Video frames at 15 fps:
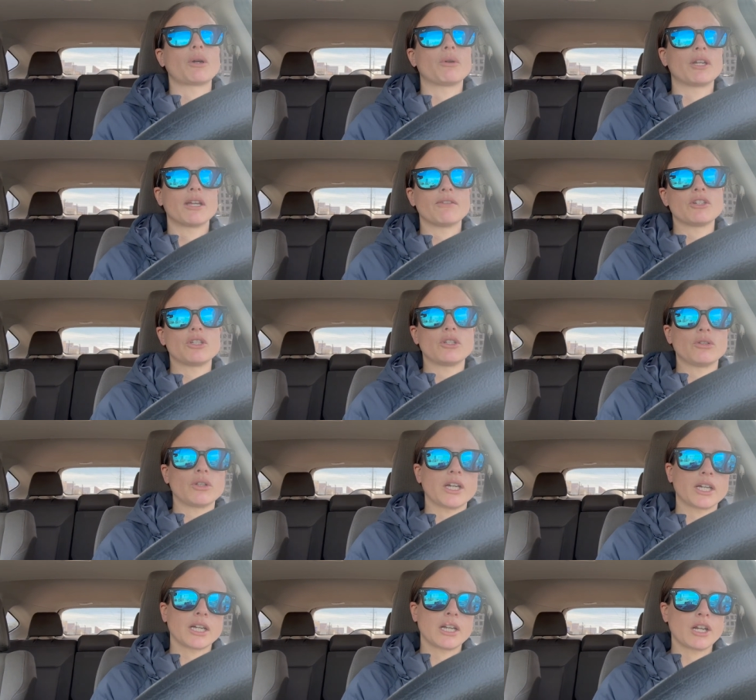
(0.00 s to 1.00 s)
I would give it to
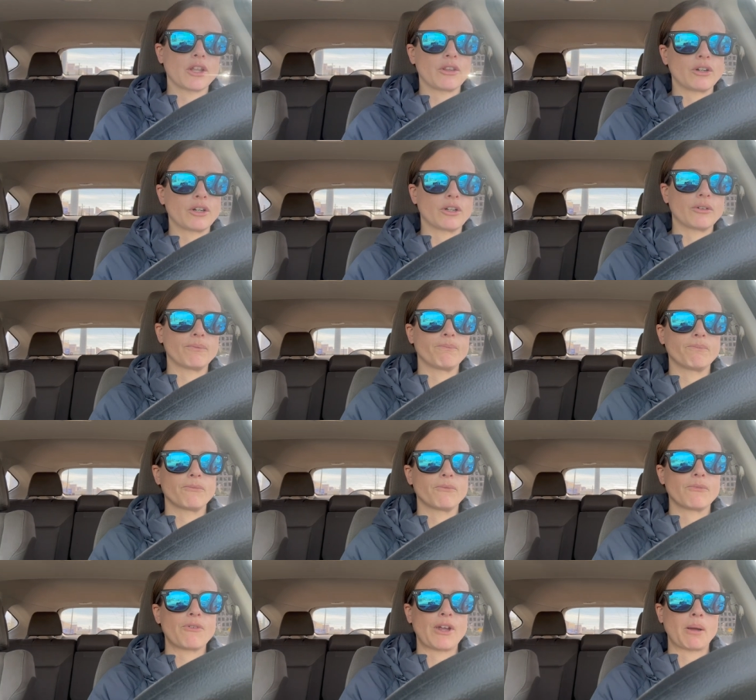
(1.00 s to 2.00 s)
like another
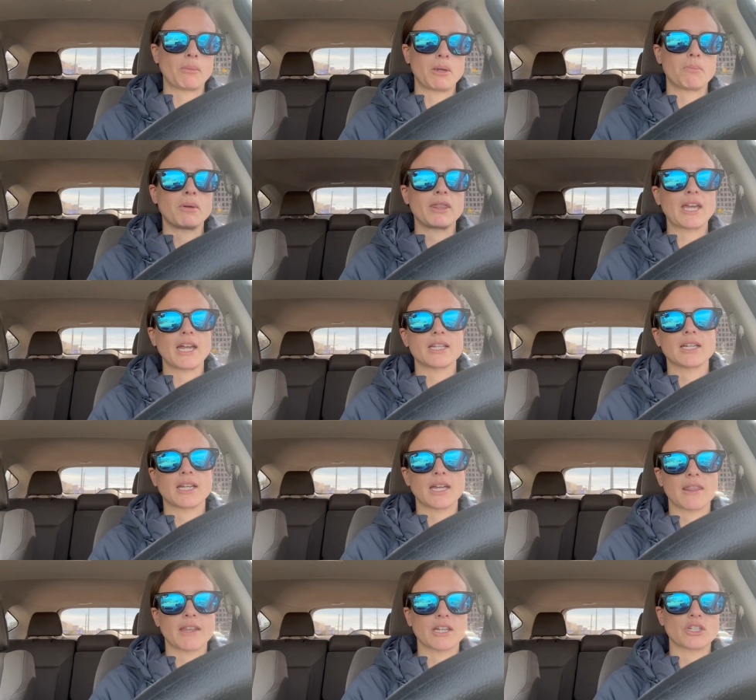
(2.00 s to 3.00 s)
family. But that,
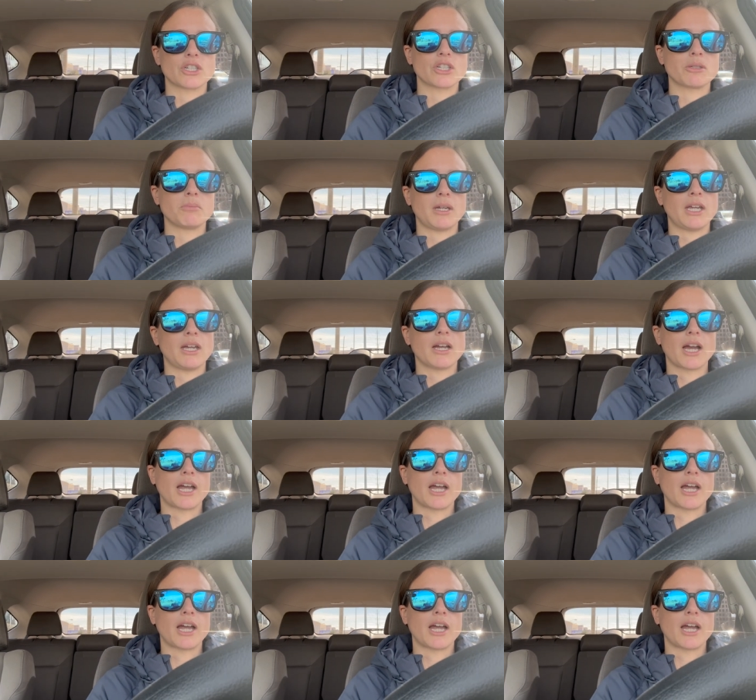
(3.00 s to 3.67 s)
again, that's just me.